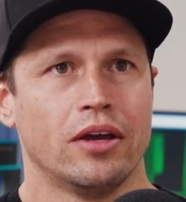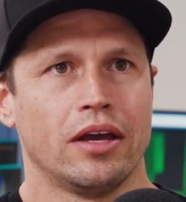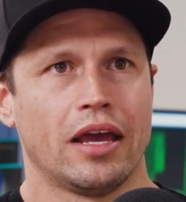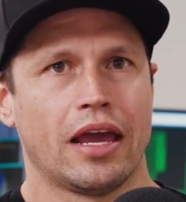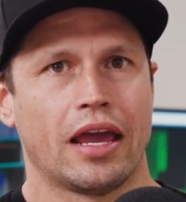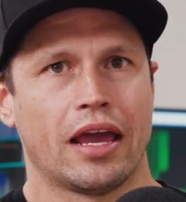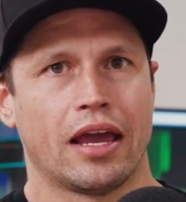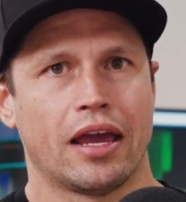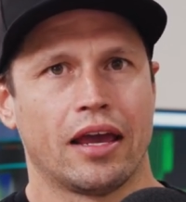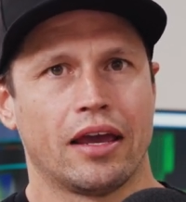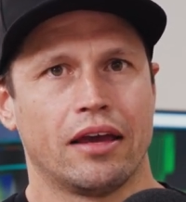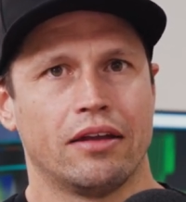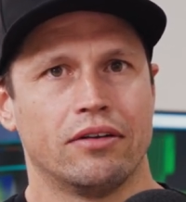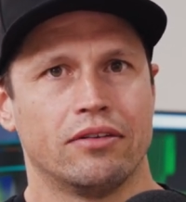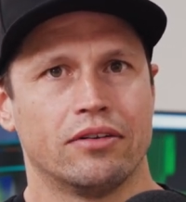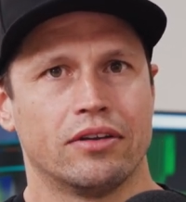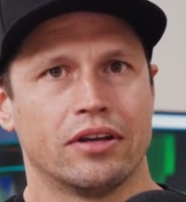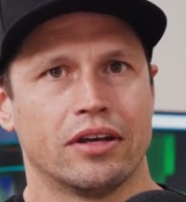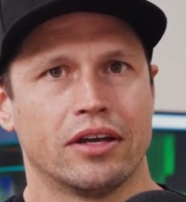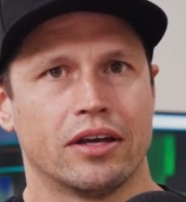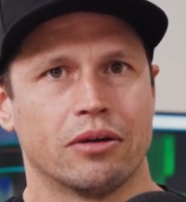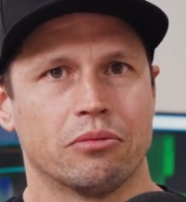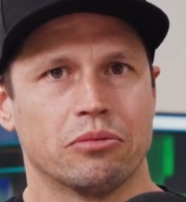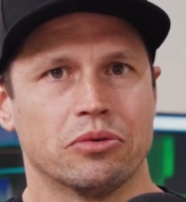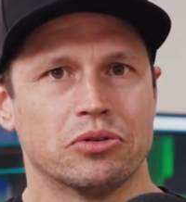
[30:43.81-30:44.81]
And
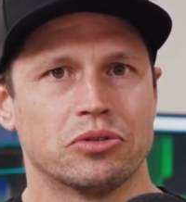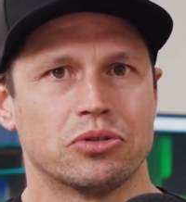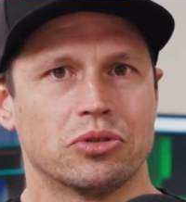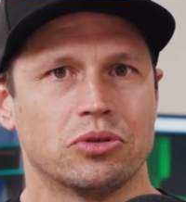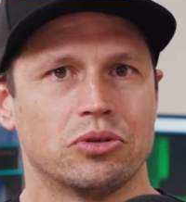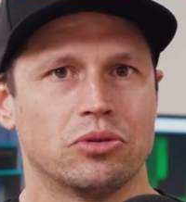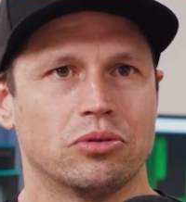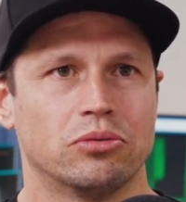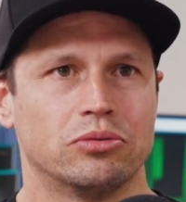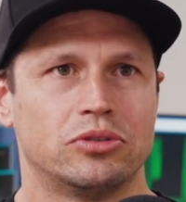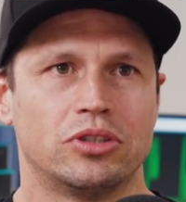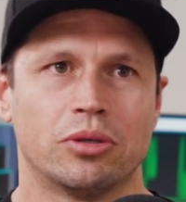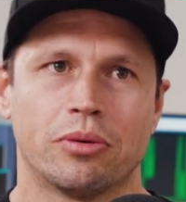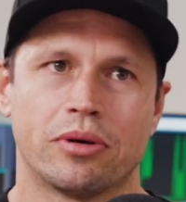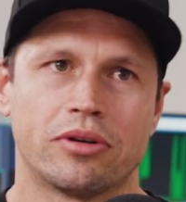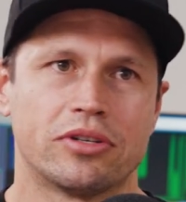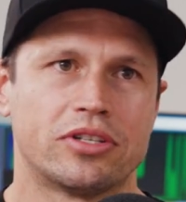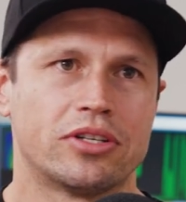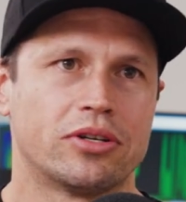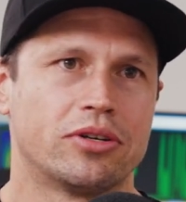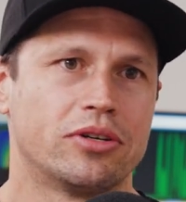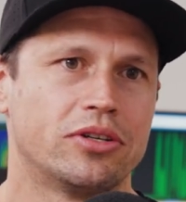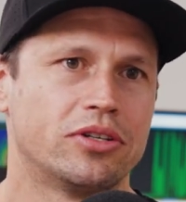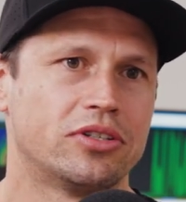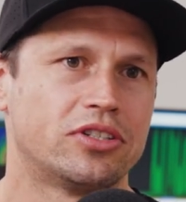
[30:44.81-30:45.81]
it was all 200
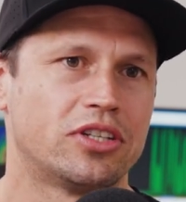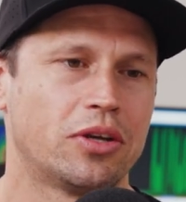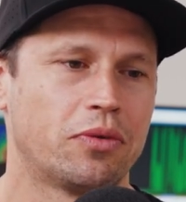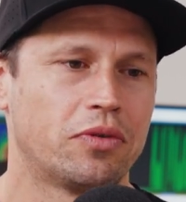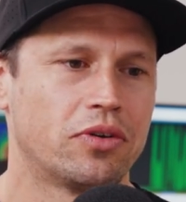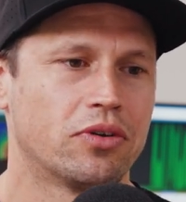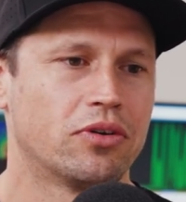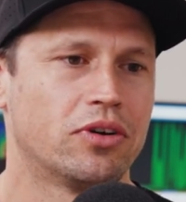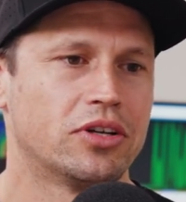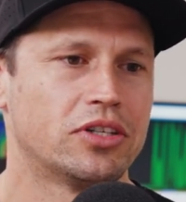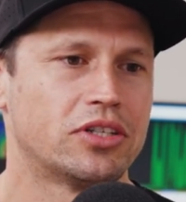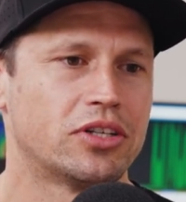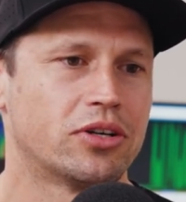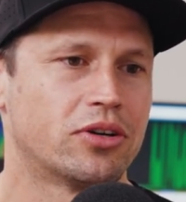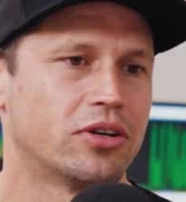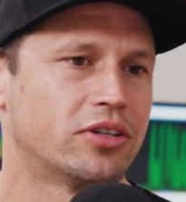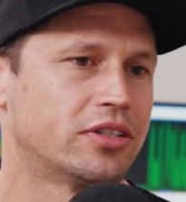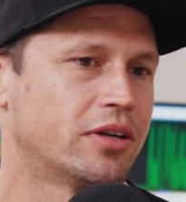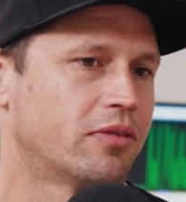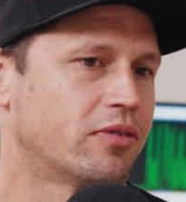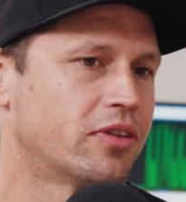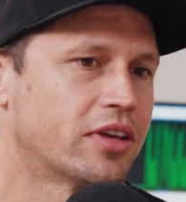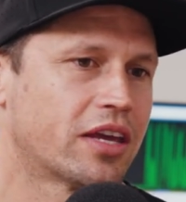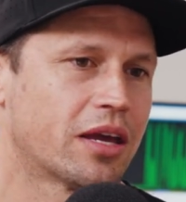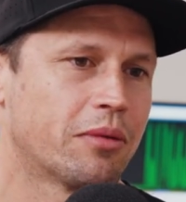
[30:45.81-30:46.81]
series, 79
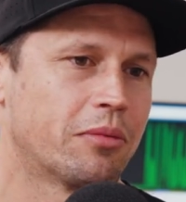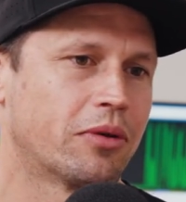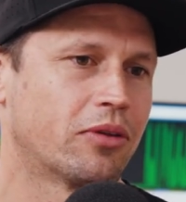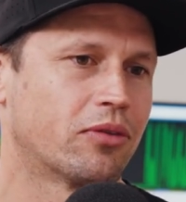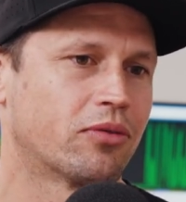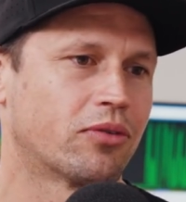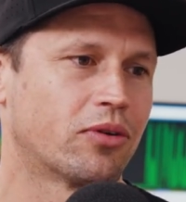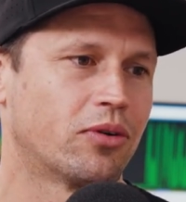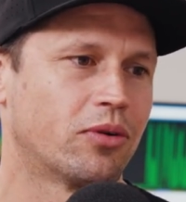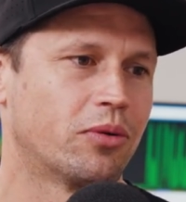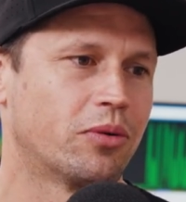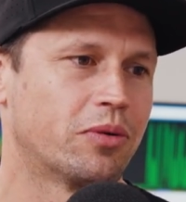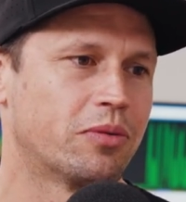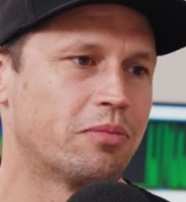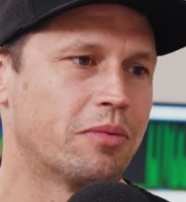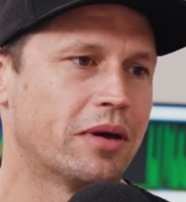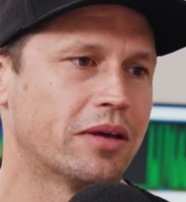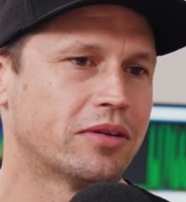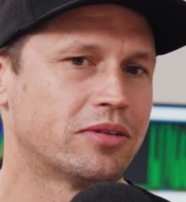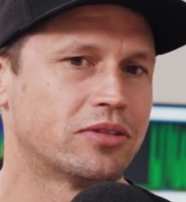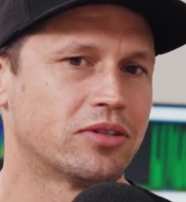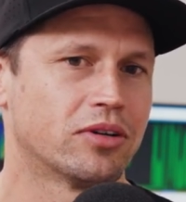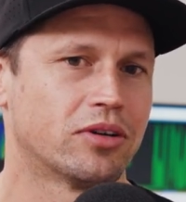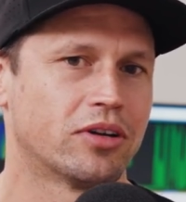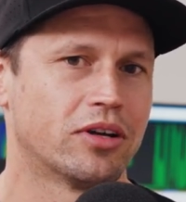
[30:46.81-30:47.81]
series, everything coming through with
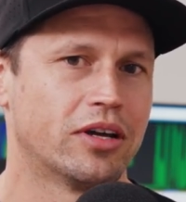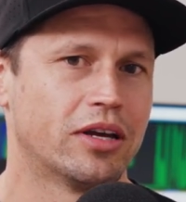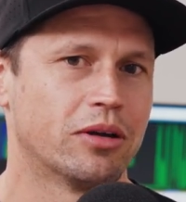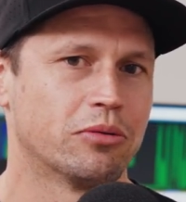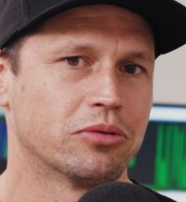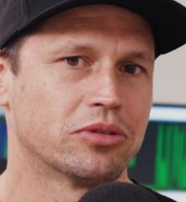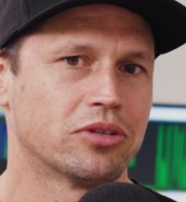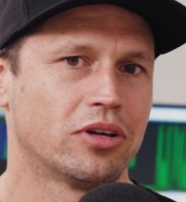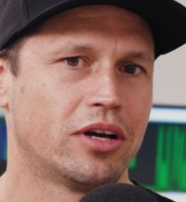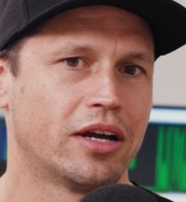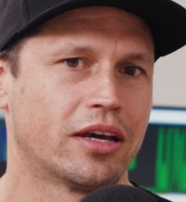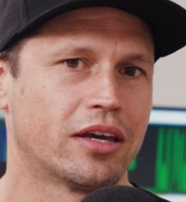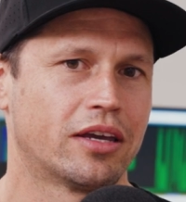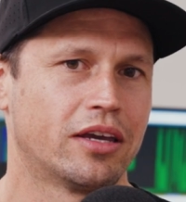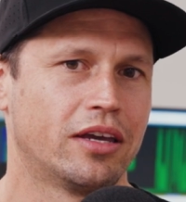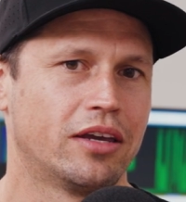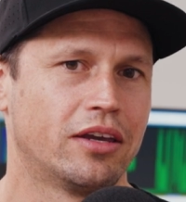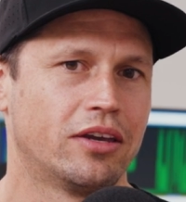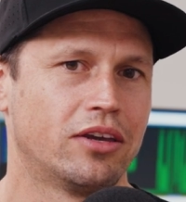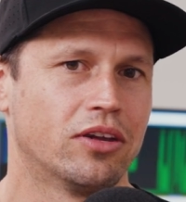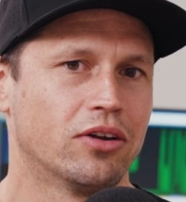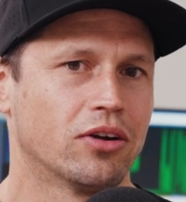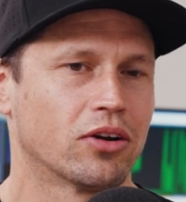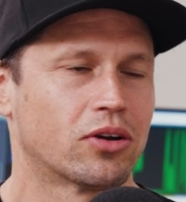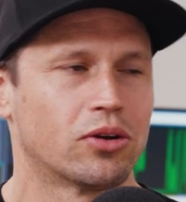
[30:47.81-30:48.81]
Methods on it. It was like,
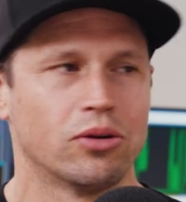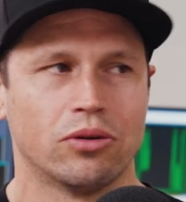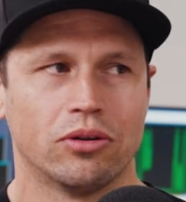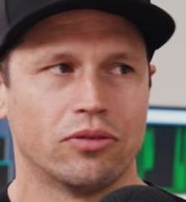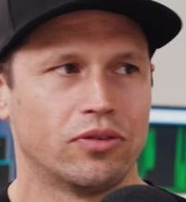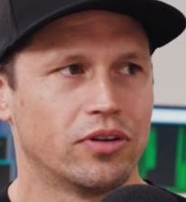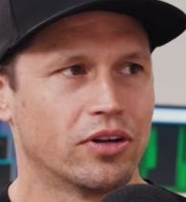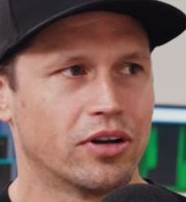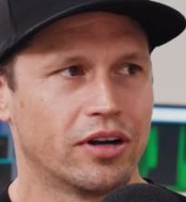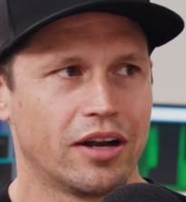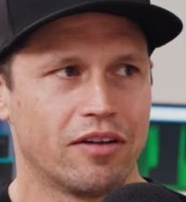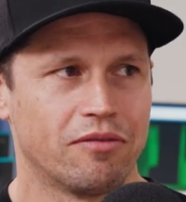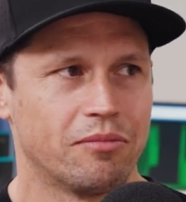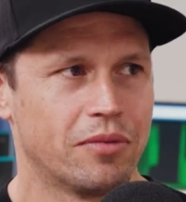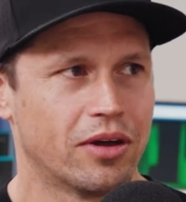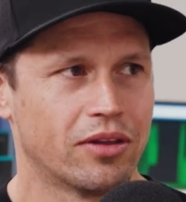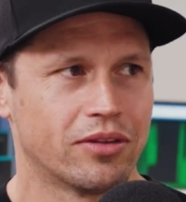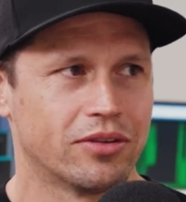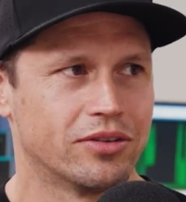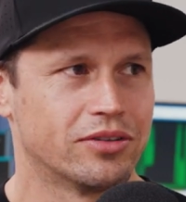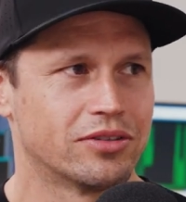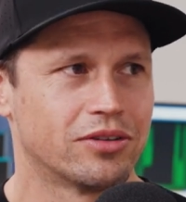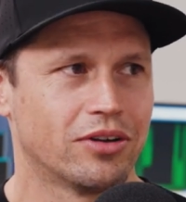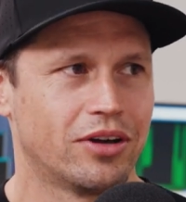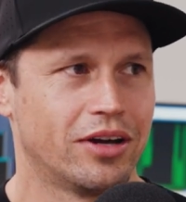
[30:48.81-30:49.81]
you're not cool if you don't have
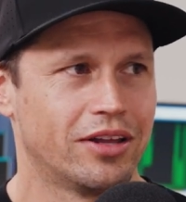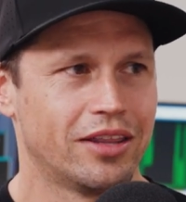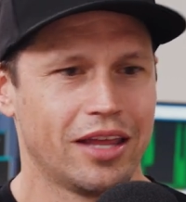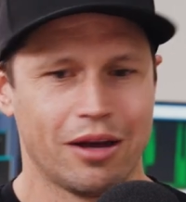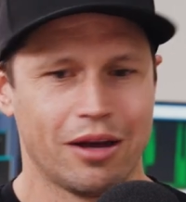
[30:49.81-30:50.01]
Methods. Like